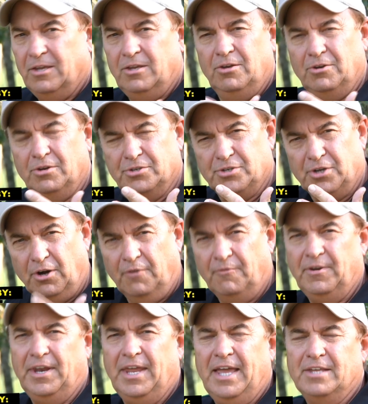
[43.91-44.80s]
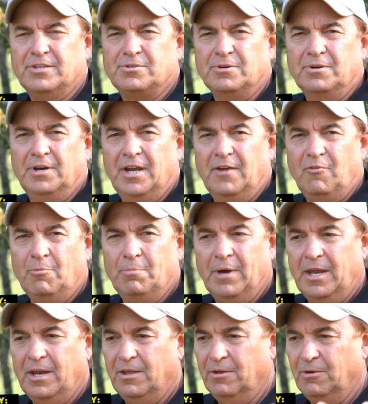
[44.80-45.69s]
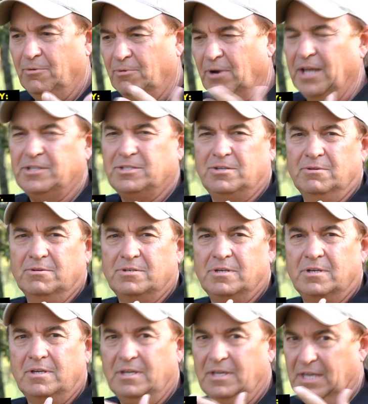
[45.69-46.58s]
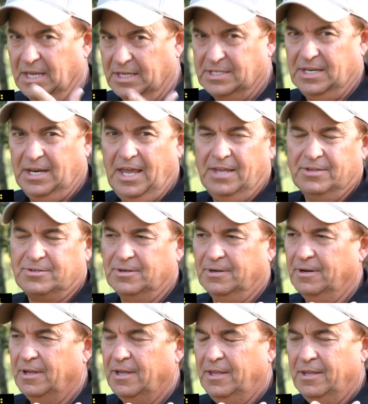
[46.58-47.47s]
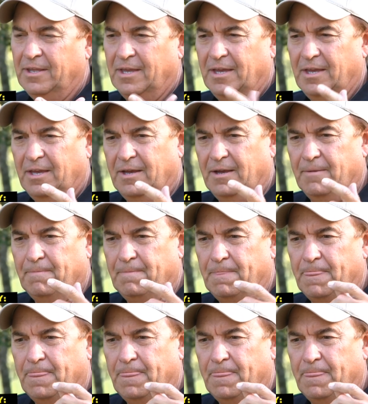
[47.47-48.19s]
You deserve an answer, and everybody who writes to us gets an answer. Um,